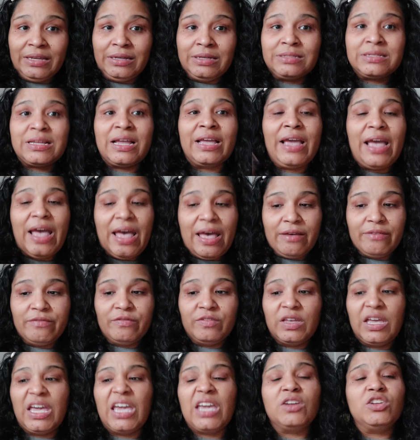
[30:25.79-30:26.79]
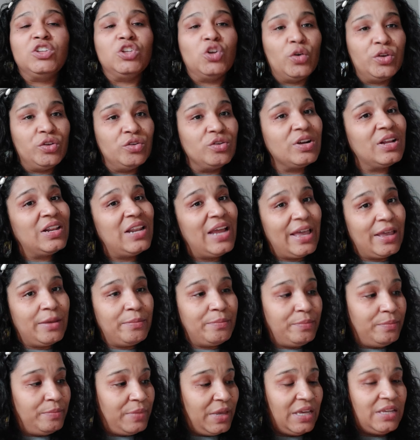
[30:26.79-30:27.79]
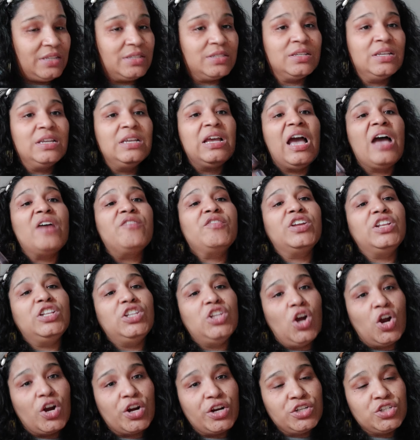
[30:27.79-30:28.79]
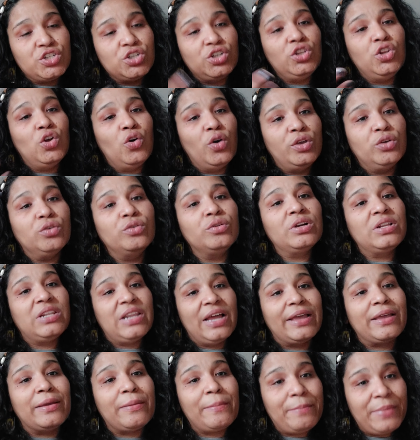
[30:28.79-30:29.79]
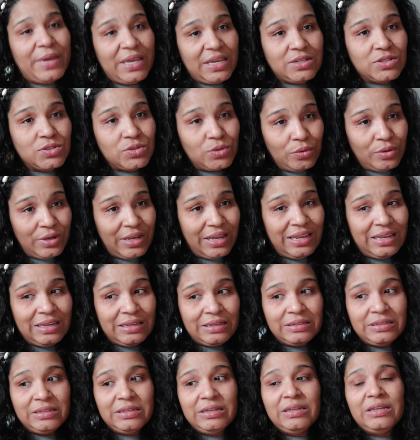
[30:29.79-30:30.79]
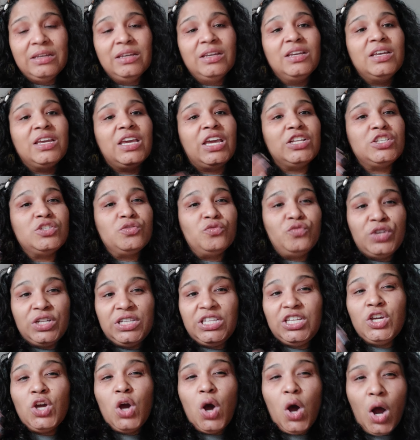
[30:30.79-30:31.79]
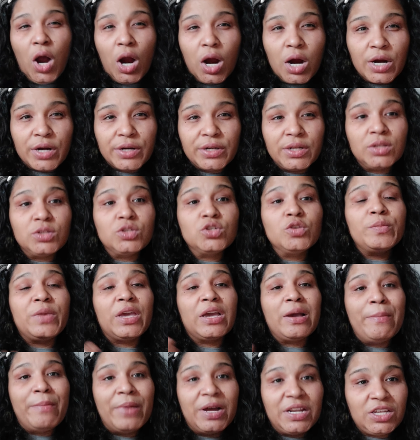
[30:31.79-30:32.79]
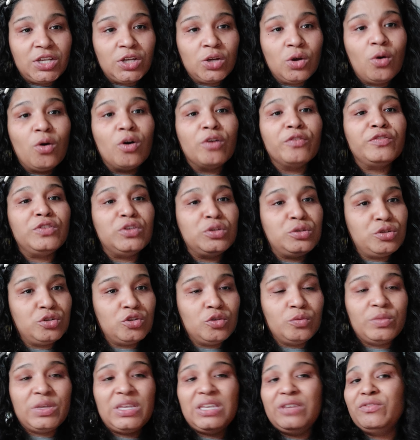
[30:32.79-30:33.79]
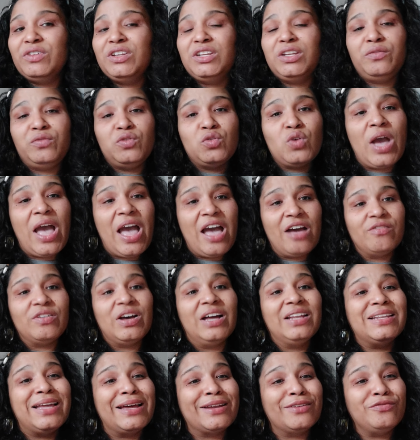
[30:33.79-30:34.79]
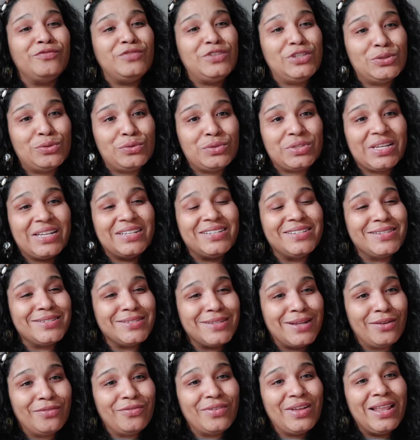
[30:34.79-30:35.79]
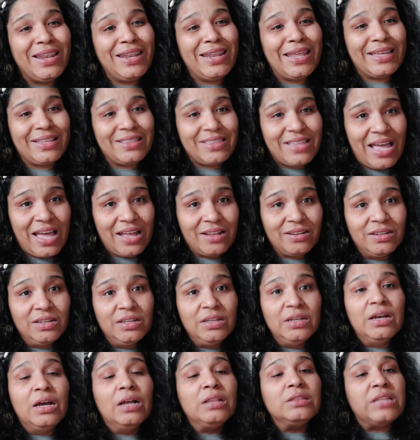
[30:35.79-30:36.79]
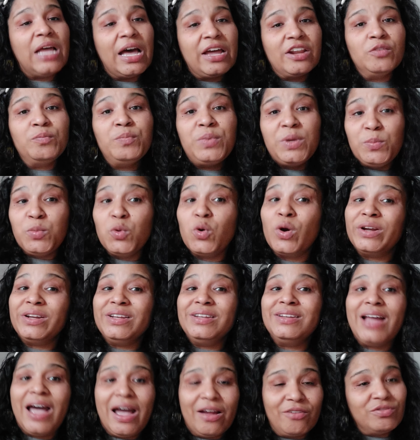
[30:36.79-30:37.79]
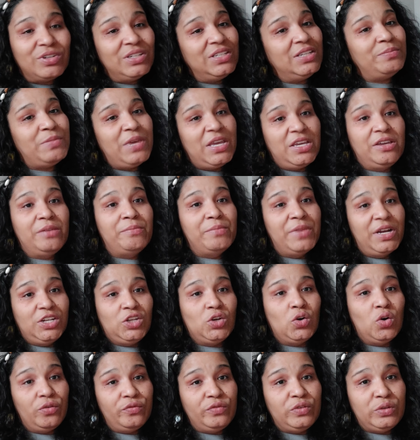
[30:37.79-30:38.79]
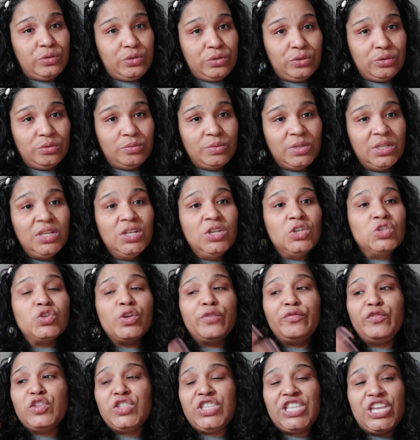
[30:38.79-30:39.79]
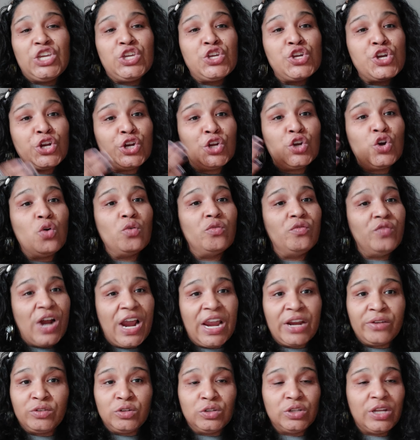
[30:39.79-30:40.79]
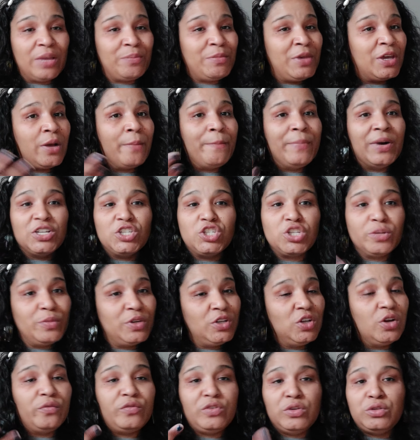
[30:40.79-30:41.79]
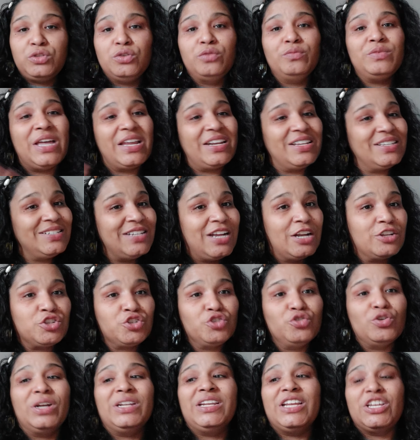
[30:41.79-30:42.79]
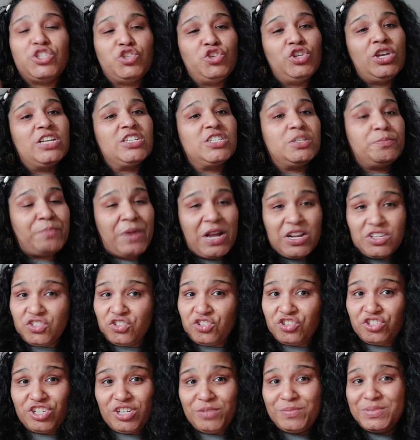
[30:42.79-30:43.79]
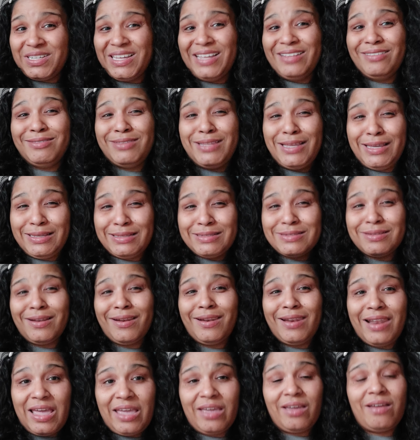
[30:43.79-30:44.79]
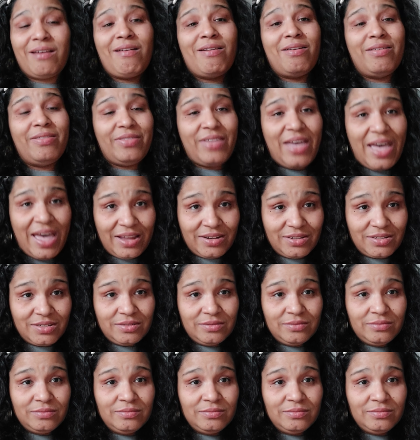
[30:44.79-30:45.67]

Because I have a loyal client base, have a large loyal client base, okay? It's really hard to make money off YouTube, even if you have a lot of views and stuff like that. A lot of people are not really making money off YouTube. So if you think you're going to go viral and make a bunch of money off YouTube, that is not true, unless you get sponsorships and things like that.